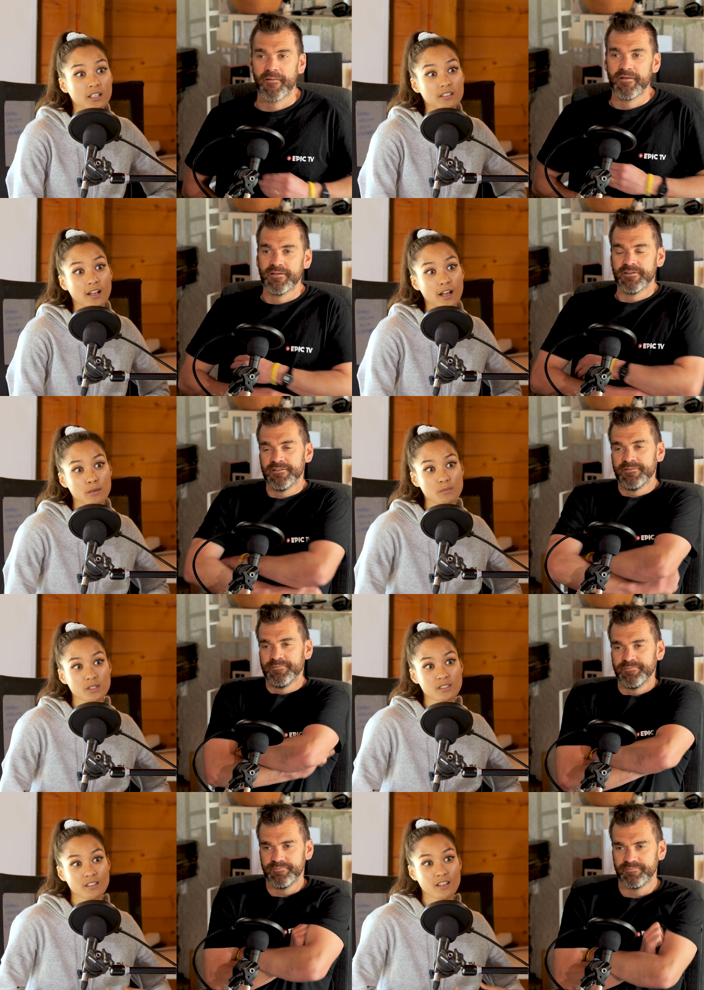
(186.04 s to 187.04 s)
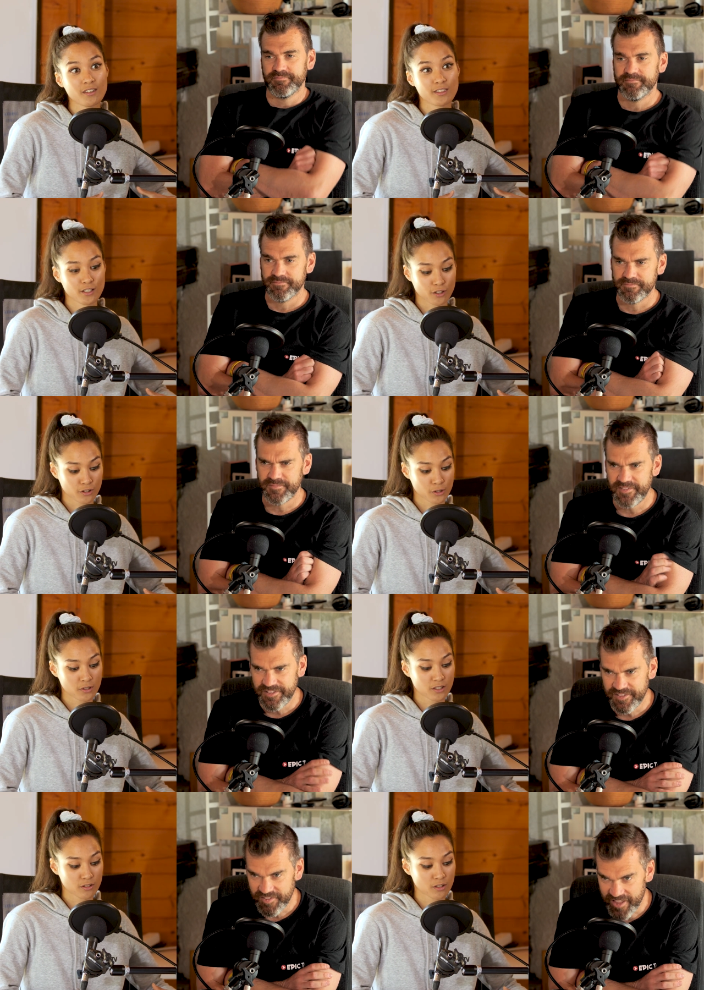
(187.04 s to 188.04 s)
Speaker 1: many times did a crew
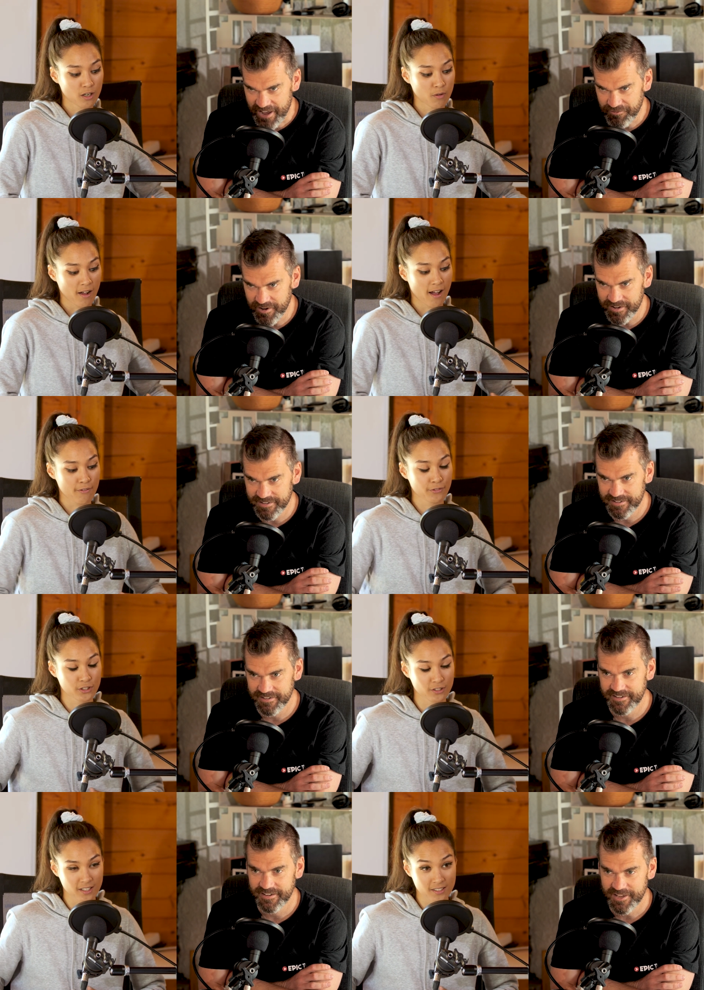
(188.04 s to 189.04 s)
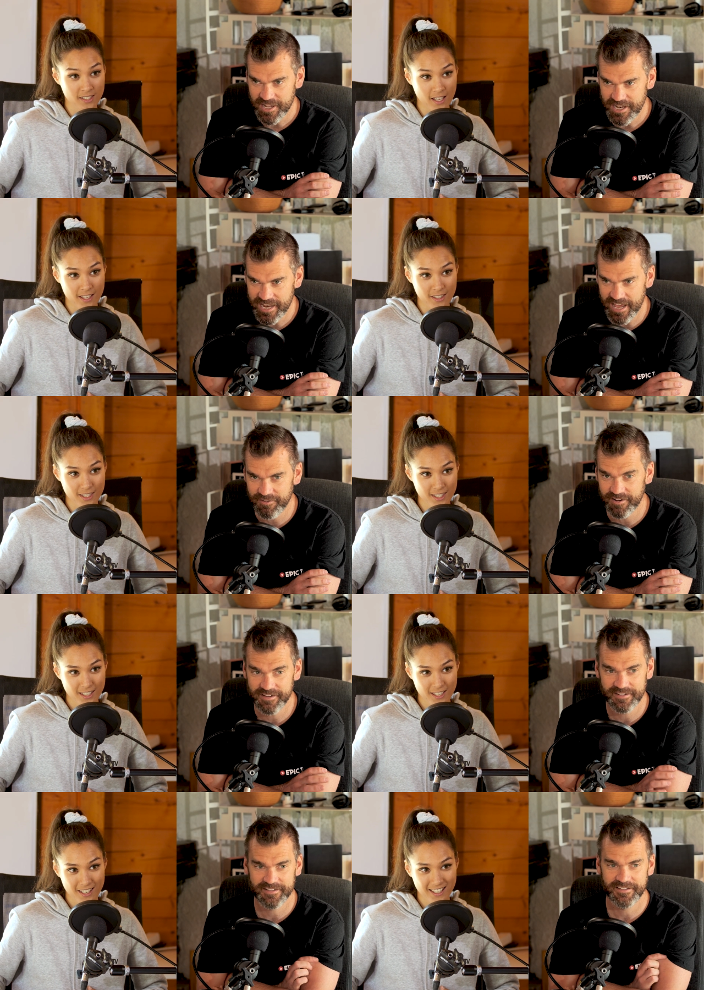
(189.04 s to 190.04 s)
need to go Never. after the ascent
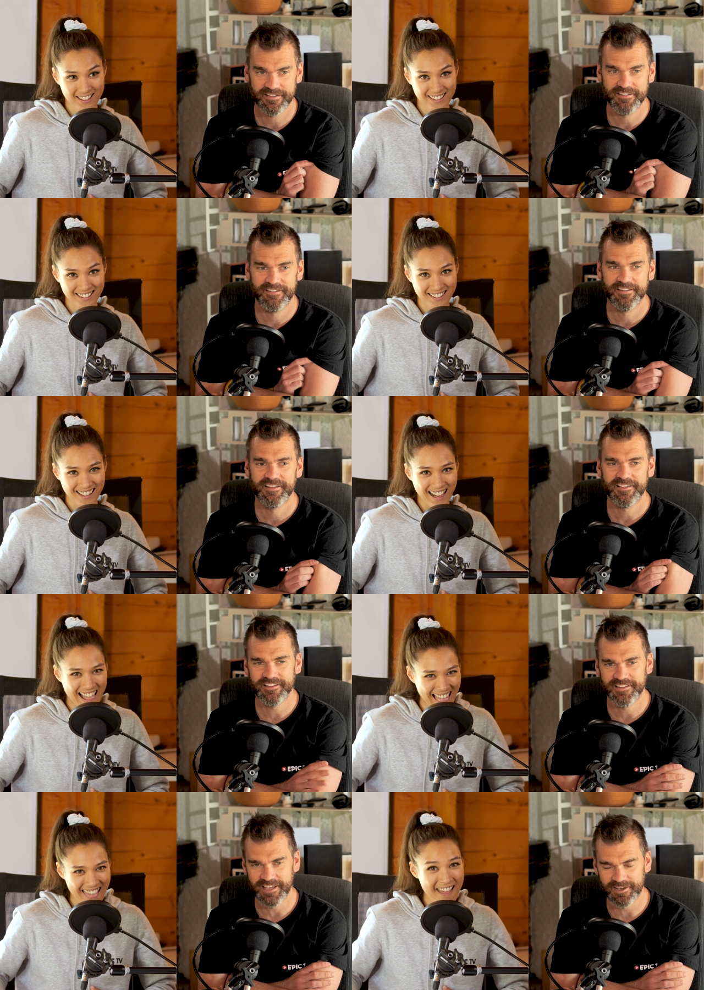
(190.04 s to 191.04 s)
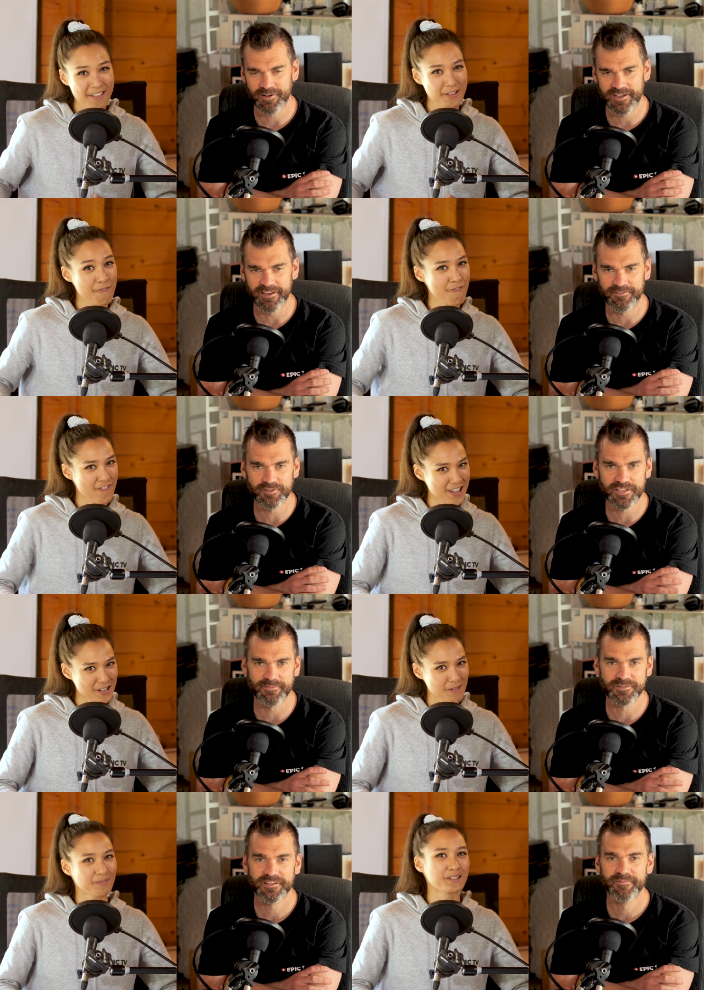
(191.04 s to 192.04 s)
yeah, to yeah,
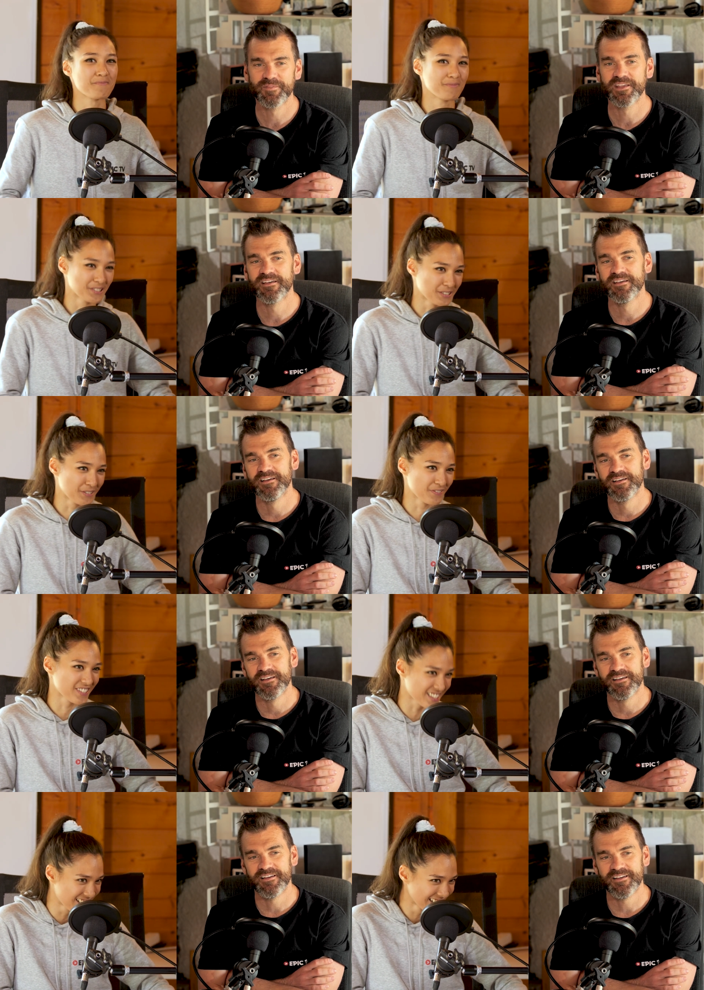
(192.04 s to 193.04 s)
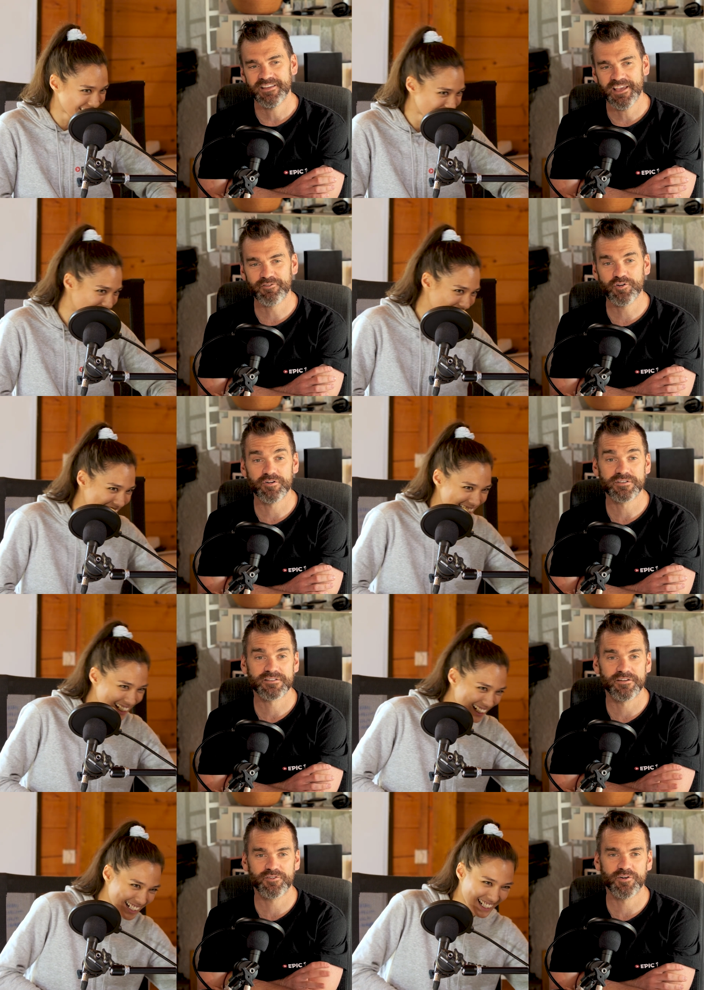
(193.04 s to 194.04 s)
film
Speaker 2: times. the moves? Yeah, of
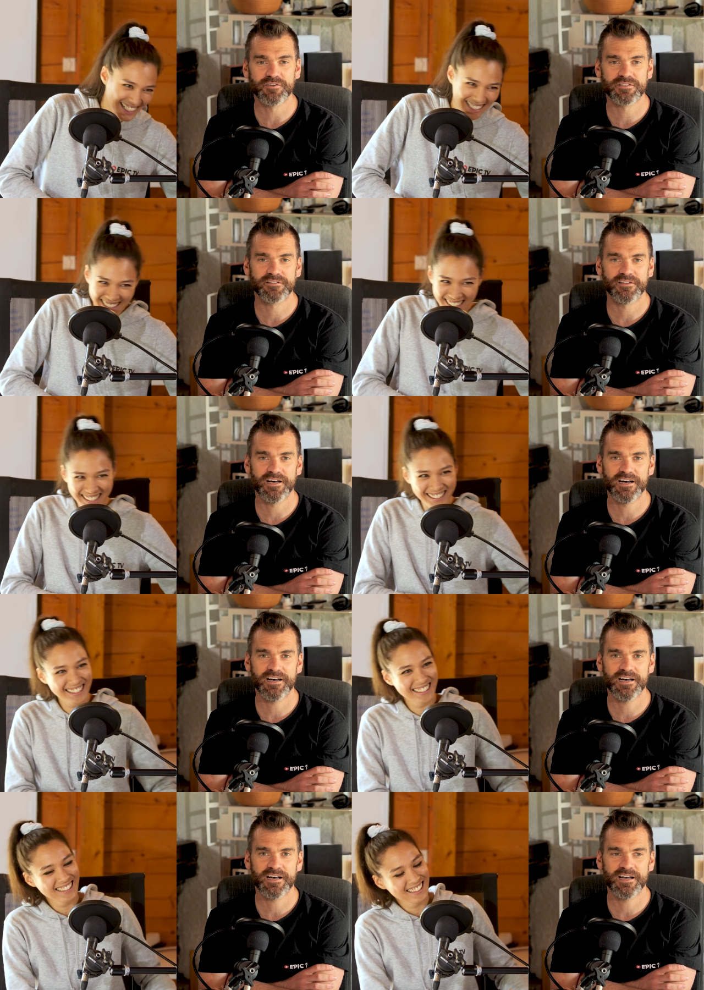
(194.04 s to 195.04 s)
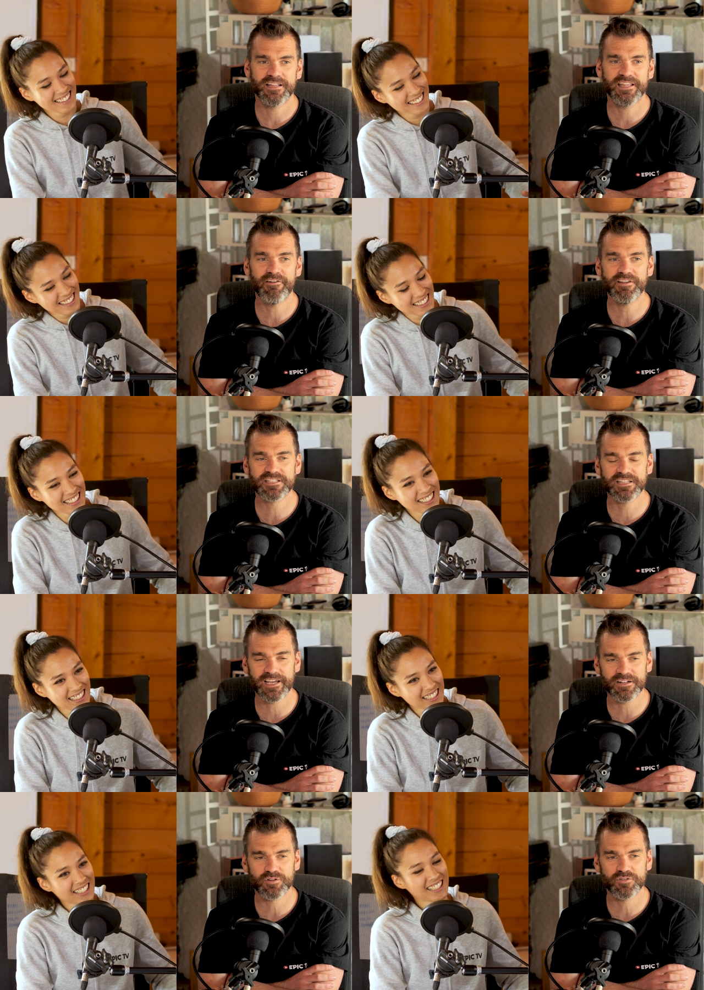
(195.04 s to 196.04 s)
course, of course. Uh, there is
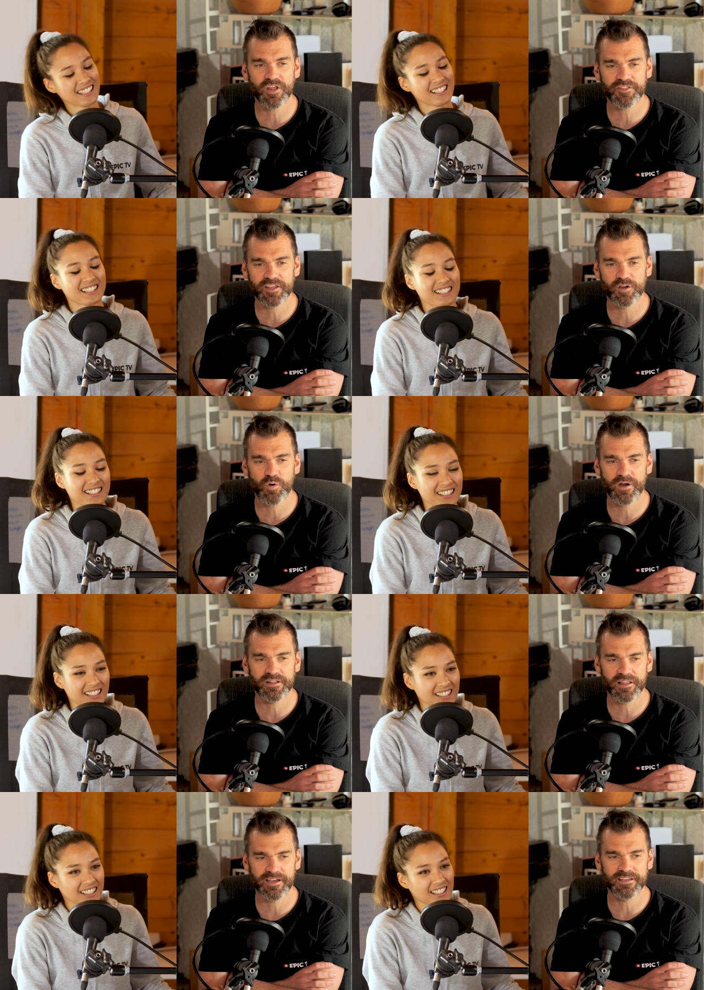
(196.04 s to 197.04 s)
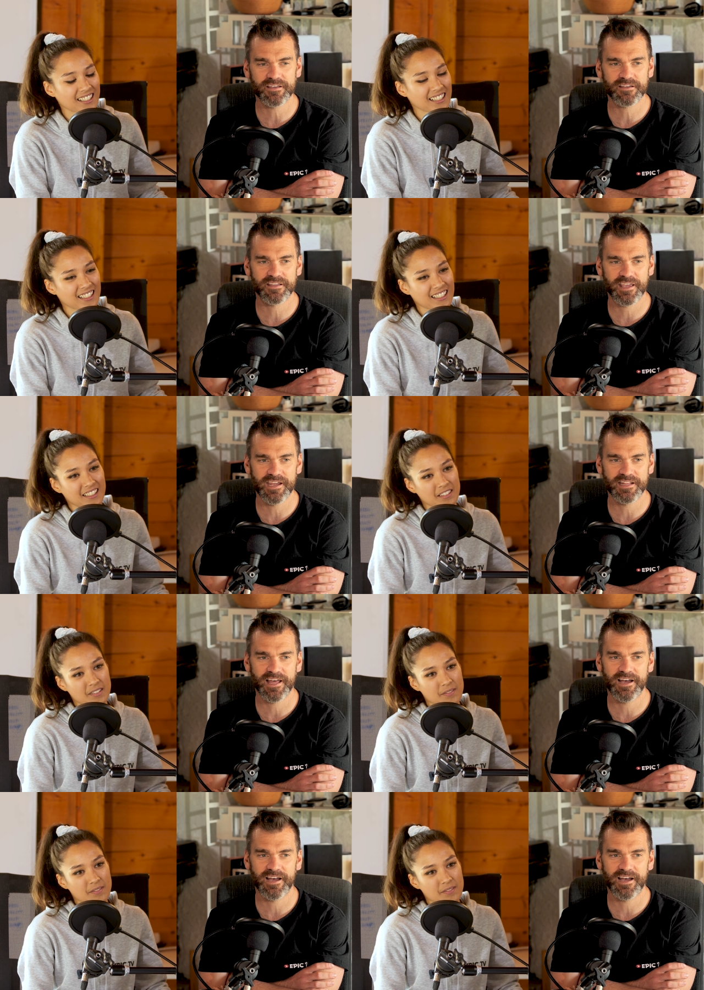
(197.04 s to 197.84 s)
like nothing quite like getting